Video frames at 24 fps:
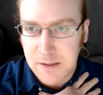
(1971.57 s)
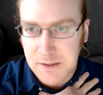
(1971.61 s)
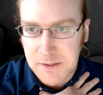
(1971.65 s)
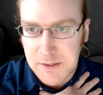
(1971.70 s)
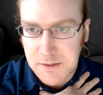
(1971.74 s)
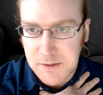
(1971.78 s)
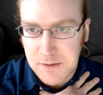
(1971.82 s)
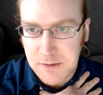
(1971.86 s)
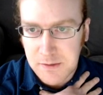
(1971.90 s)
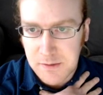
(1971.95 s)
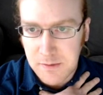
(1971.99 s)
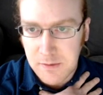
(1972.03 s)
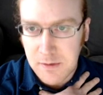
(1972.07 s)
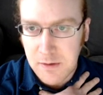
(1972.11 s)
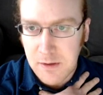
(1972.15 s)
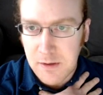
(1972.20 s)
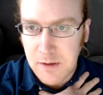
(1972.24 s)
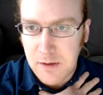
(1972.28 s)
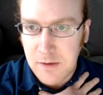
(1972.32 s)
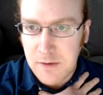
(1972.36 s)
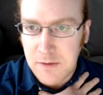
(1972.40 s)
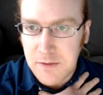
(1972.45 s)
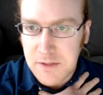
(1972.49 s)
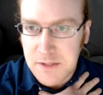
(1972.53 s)
So
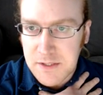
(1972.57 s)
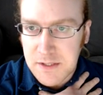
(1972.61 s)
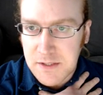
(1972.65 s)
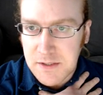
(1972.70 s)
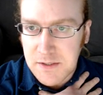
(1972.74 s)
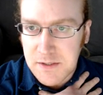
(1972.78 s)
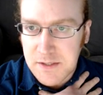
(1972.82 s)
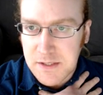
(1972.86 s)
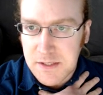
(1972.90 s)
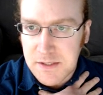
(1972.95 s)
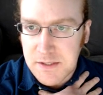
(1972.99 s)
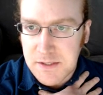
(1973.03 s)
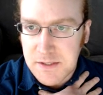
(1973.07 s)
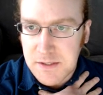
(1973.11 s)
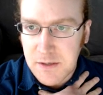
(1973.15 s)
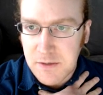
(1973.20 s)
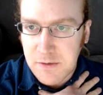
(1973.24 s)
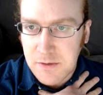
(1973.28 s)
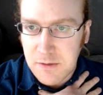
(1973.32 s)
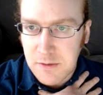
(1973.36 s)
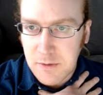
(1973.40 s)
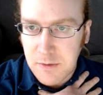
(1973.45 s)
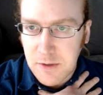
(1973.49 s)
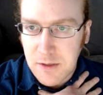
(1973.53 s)
this kills that stone
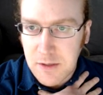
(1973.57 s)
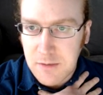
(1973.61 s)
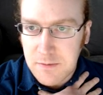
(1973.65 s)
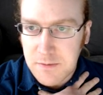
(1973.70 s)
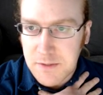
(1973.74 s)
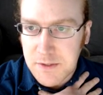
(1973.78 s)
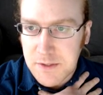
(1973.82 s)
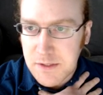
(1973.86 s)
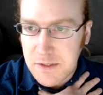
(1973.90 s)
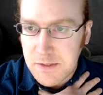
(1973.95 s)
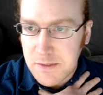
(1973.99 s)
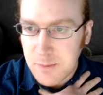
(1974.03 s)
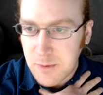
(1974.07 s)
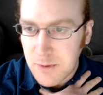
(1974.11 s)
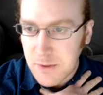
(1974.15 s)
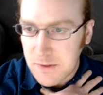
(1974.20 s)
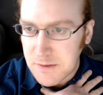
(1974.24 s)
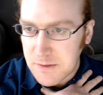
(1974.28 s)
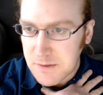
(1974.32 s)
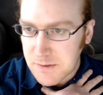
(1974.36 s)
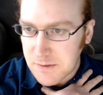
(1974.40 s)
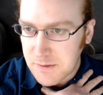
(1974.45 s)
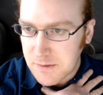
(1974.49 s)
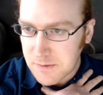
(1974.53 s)
and recovers these
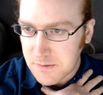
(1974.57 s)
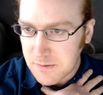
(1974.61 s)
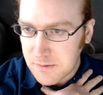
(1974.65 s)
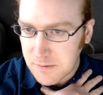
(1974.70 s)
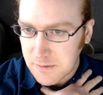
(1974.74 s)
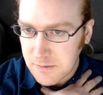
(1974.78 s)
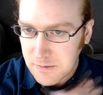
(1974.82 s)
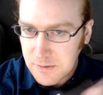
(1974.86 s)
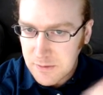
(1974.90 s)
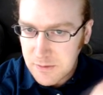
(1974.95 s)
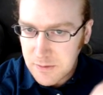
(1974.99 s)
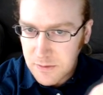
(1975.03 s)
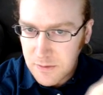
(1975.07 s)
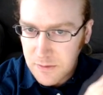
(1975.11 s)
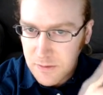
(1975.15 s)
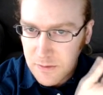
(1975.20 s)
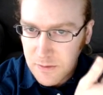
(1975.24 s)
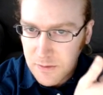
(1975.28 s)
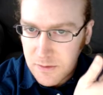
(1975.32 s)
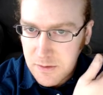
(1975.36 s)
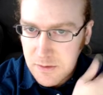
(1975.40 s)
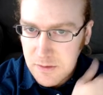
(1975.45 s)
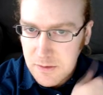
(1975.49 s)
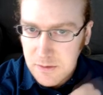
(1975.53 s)
points. Good, good,
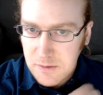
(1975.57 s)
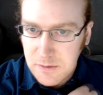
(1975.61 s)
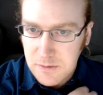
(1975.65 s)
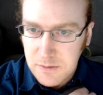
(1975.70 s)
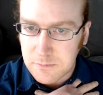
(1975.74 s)
good.